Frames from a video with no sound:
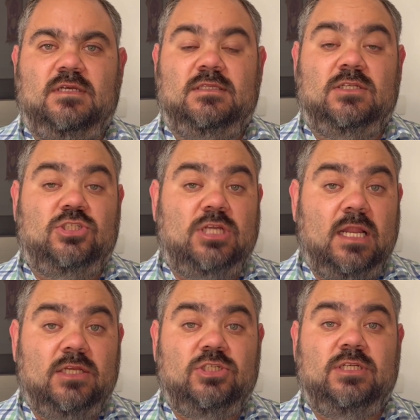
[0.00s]
the
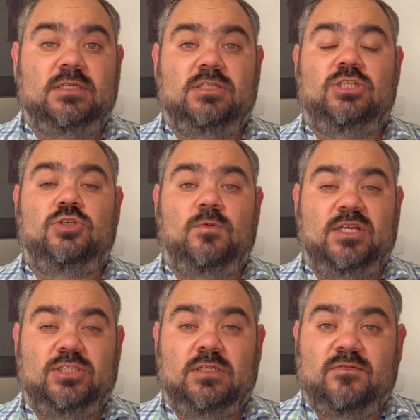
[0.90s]
challenging
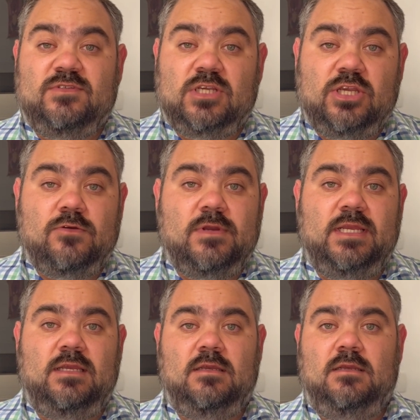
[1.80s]
situation of
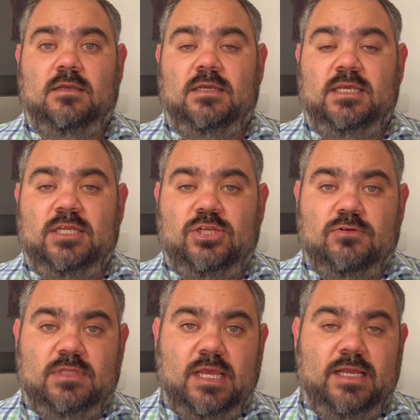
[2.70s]
security in
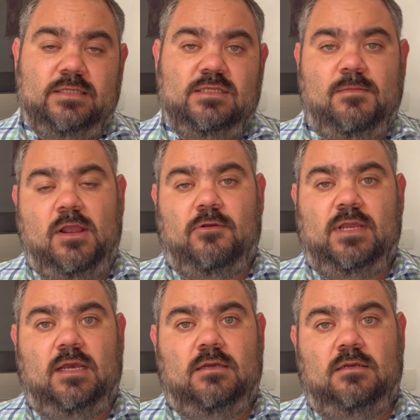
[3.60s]
Judea and Samaria.